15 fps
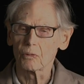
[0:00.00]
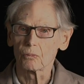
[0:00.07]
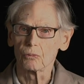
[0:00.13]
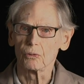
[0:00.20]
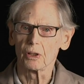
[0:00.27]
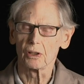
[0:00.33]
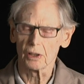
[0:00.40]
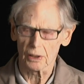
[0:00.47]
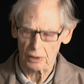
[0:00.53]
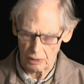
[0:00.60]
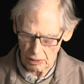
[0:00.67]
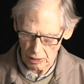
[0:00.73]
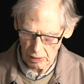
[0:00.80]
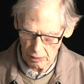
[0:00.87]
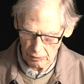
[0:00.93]
reading
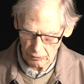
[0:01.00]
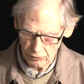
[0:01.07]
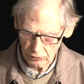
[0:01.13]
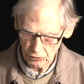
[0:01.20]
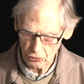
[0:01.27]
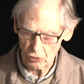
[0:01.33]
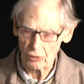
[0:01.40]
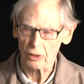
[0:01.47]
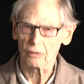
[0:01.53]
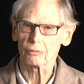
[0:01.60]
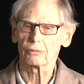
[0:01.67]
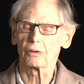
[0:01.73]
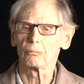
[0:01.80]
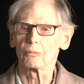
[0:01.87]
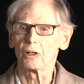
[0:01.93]
a story
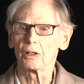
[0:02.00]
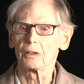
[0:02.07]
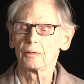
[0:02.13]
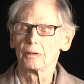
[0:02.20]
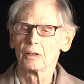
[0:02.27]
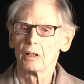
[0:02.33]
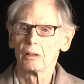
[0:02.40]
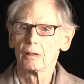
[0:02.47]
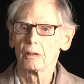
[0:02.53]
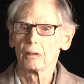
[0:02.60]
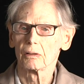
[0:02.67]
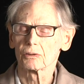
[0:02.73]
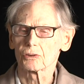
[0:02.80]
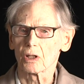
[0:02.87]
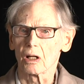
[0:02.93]
from my
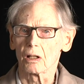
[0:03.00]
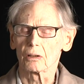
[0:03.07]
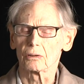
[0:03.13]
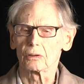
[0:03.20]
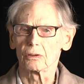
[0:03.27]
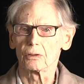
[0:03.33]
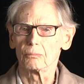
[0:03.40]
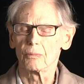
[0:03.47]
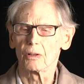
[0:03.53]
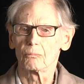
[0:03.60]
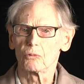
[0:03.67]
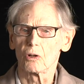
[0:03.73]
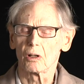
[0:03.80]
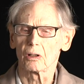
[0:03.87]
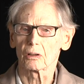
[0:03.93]
childhood
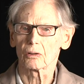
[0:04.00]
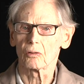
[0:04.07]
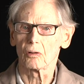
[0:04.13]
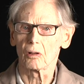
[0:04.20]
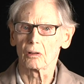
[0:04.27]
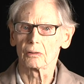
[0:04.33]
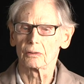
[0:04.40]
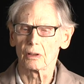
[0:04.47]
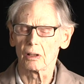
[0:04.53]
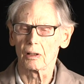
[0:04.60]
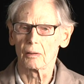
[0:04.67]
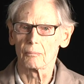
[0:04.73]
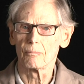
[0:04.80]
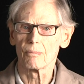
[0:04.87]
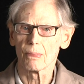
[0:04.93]
memoir called
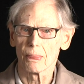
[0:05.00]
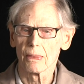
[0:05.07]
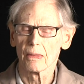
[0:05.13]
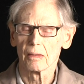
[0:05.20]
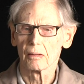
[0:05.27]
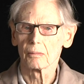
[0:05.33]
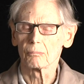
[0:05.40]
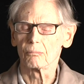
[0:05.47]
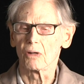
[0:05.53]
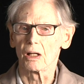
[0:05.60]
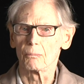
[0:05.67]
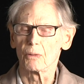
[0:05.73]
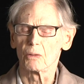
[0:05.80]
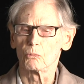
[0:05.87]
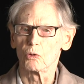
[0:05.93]
uh,
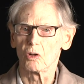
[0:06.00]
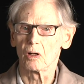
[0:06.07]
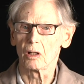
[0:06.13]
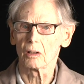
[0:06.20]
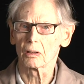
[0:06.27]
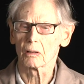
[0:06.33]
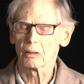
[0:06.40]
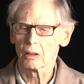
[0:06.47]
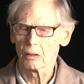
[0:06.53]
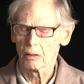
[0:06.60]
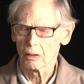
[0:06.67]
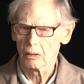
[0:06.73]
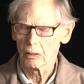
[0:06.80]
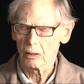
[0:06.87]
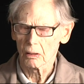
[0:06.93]
My Memoir.
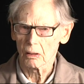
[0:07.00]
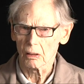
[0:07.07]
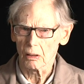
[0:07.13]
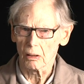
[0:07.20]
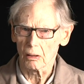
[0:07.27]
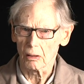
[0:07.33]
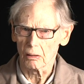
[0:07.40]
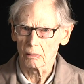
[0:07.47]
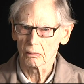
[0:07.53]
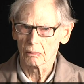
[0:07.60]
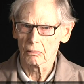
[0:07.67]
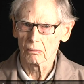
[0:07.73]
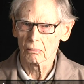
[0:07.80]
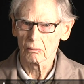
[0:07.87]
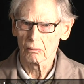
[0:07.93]
Uh,
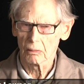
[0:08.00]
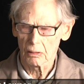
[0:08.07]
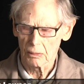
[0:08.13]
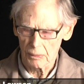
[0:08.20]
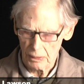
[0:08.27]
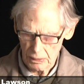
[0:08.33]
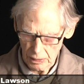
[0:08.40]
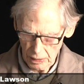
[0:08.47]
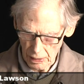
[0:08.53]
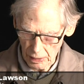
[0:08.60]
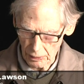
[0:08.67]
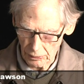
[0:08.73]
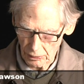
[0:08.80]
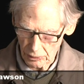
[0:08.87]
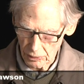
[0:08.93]

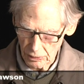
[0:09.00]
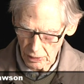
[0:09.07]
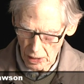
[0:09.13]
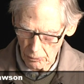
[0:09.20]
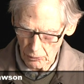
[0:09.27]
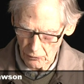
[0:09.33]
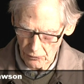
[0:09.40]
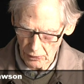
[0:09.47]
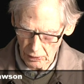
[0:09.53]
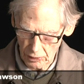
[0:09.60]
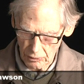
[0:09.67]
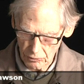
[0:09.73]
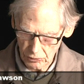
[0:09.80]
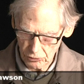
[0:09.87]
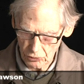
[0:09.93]
and the name of
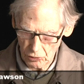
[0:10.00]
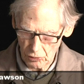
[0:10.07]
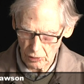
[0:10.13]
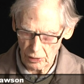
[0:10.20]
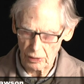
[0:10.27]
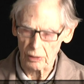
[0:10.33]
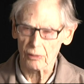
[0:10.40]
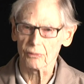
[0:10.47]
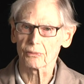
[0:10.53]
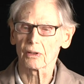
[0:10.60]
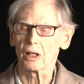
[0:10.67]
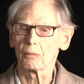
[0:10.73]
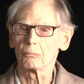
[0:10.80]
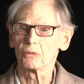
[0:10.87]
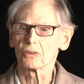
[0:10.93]
the story is
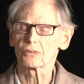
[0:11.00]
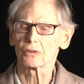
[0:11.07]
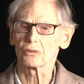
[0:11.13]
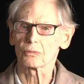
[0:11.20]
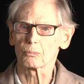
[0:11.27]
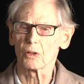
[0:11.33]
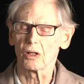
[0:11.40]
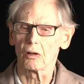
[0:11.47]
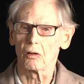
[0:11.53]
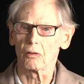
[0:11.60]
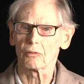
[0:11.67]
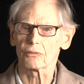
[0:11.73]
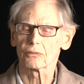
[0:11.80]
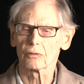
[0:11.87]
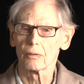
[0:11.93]
At Mrs.
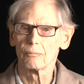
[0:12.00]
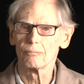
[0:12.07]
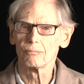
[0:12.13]
Bell's.